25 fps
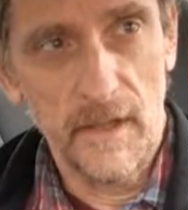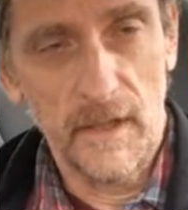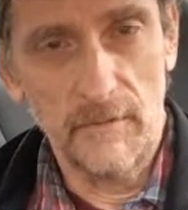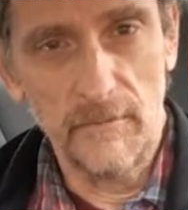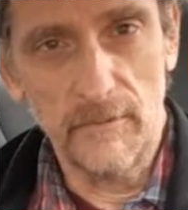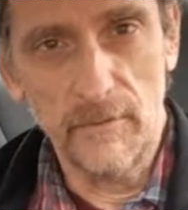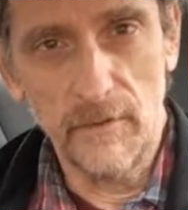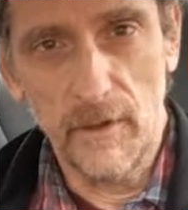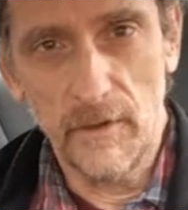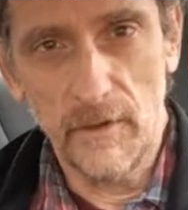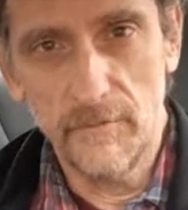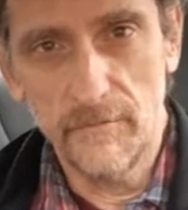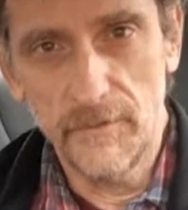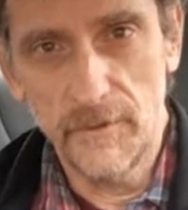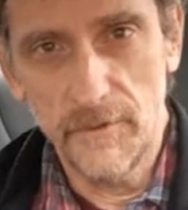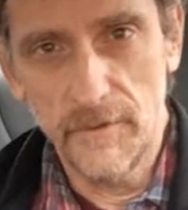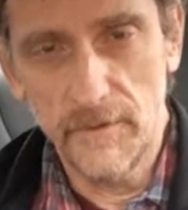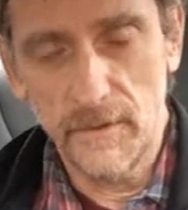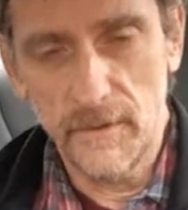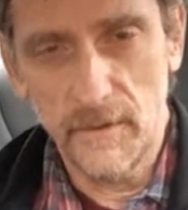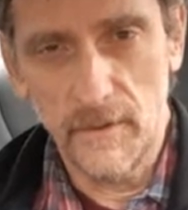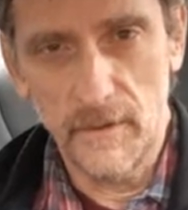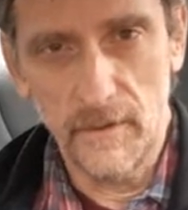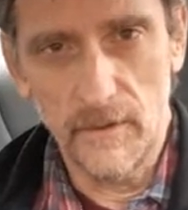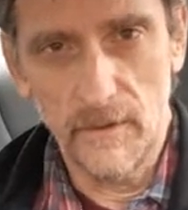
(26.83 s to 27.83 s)
have loved
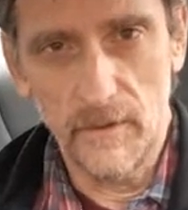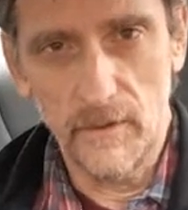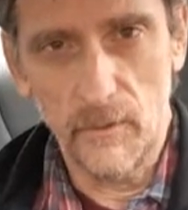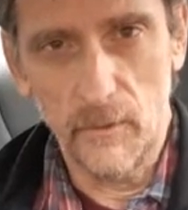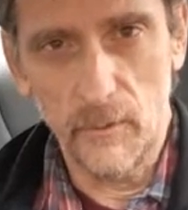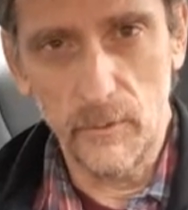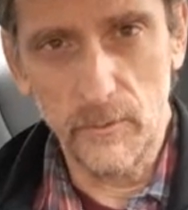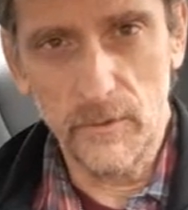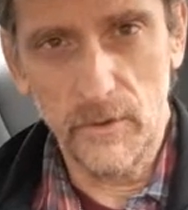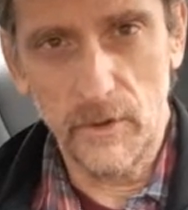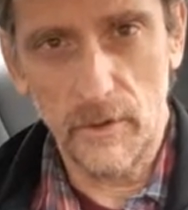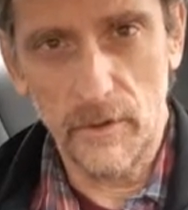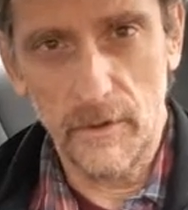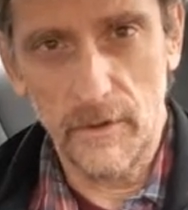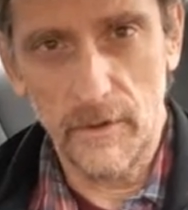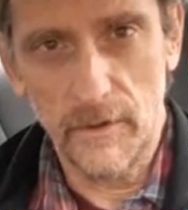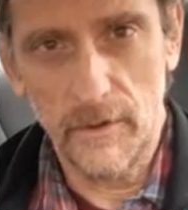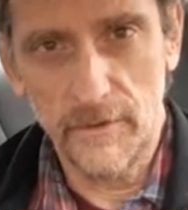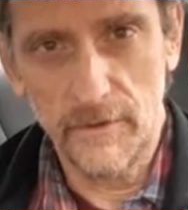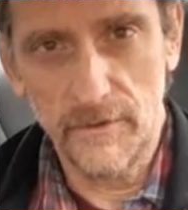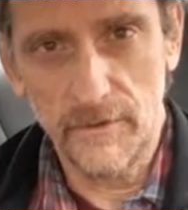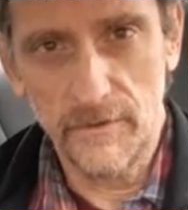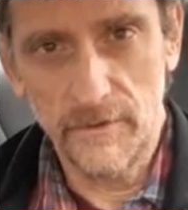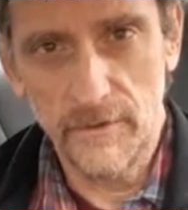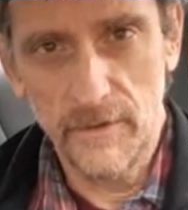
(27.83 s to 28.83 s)
old
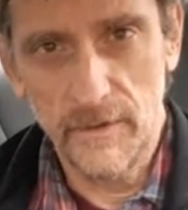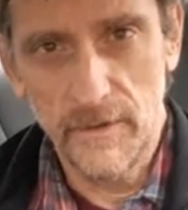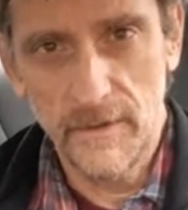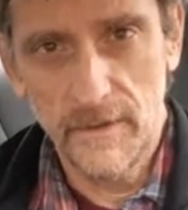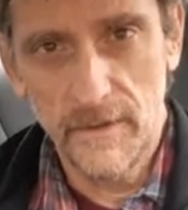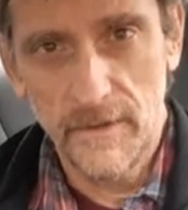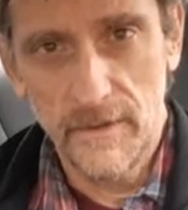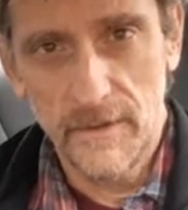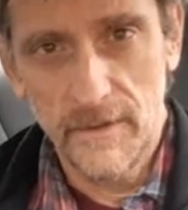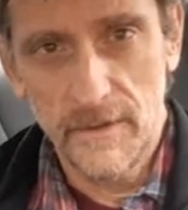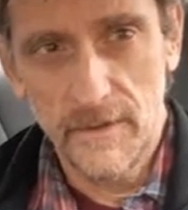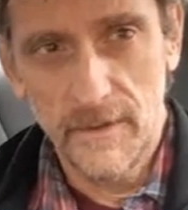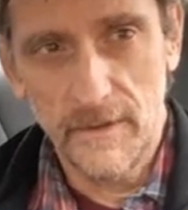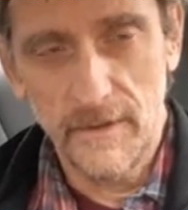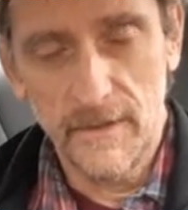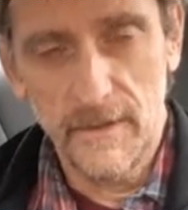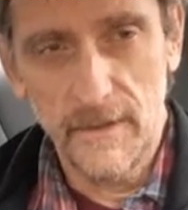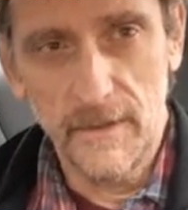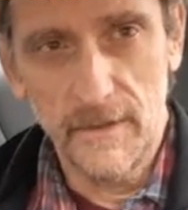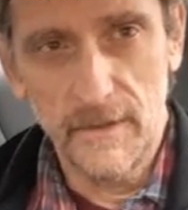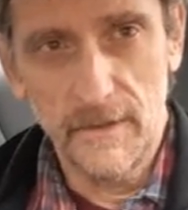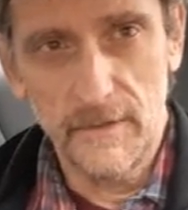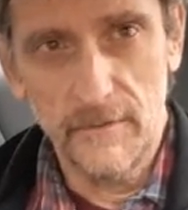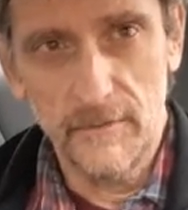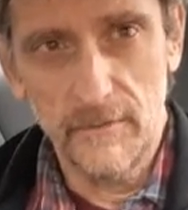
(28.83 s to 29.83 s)
cars
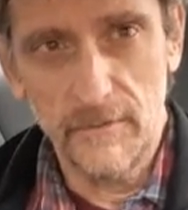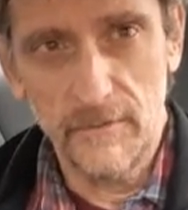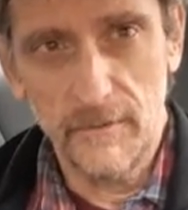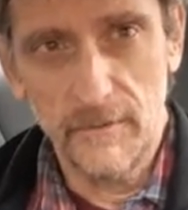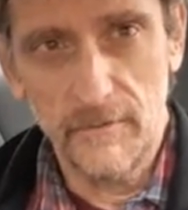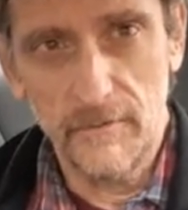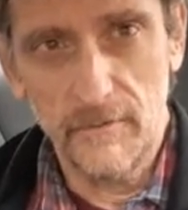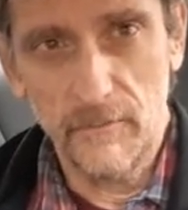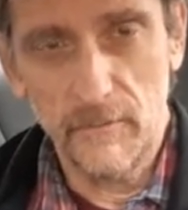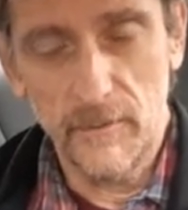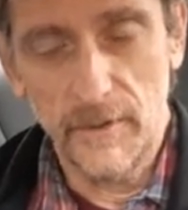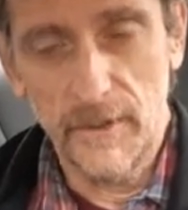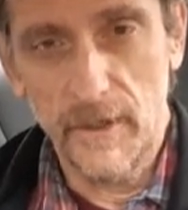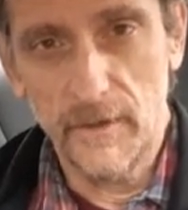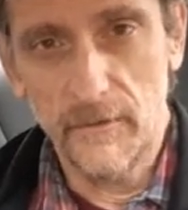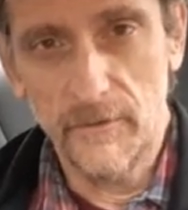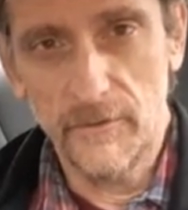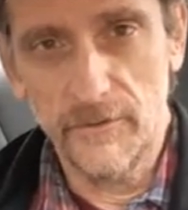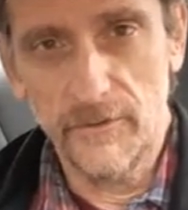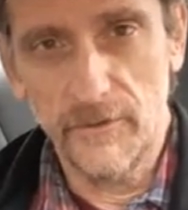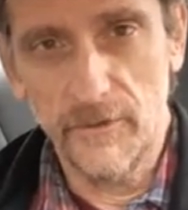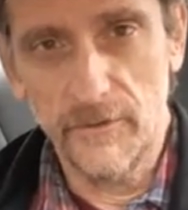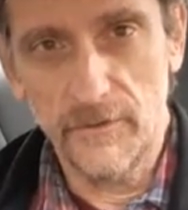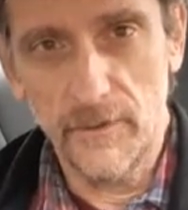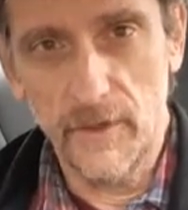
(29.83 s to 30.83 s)

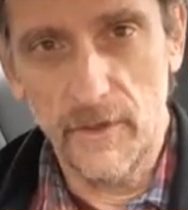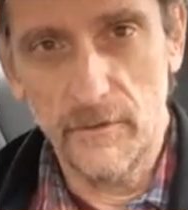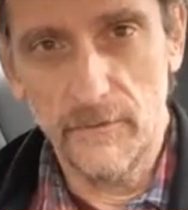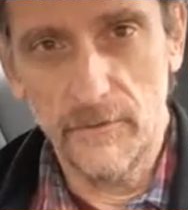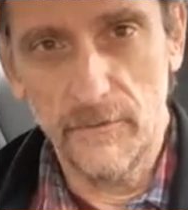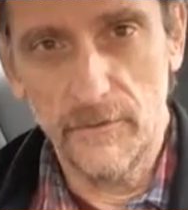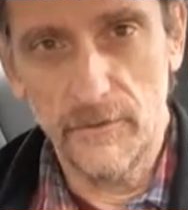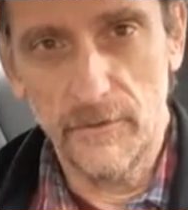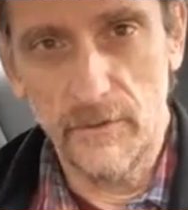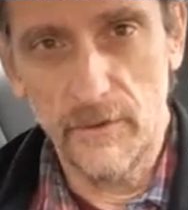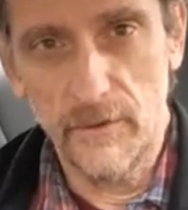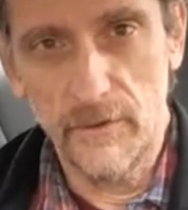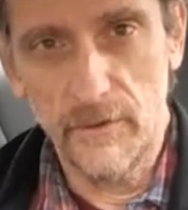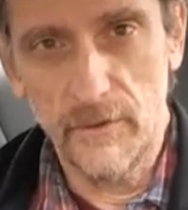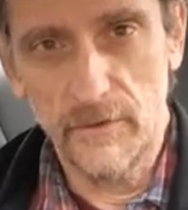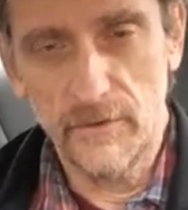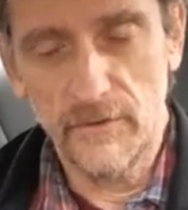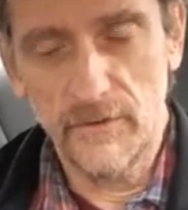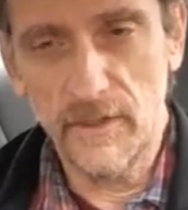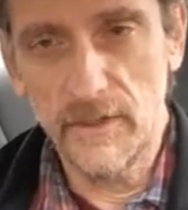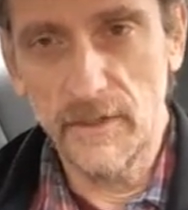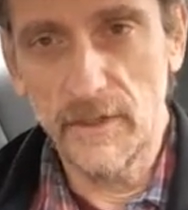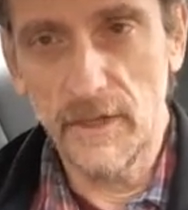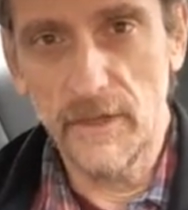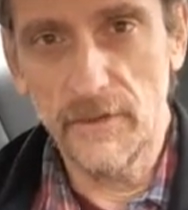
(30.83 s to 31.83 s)
since I was a
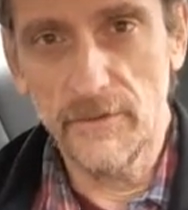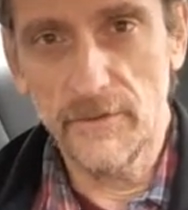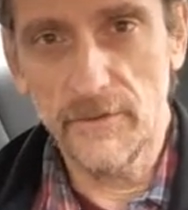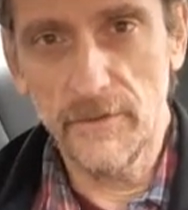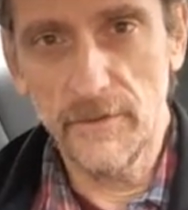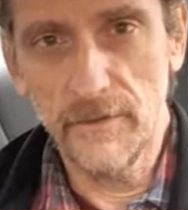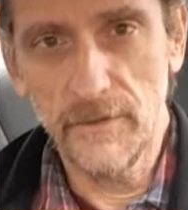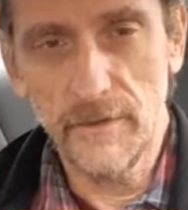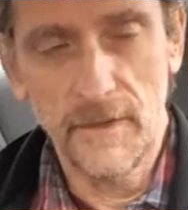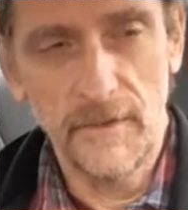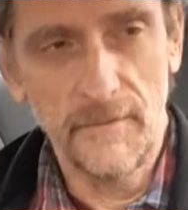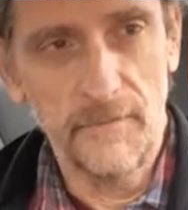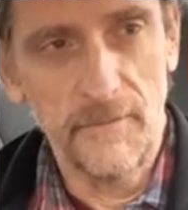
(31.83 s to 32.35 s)
teenager.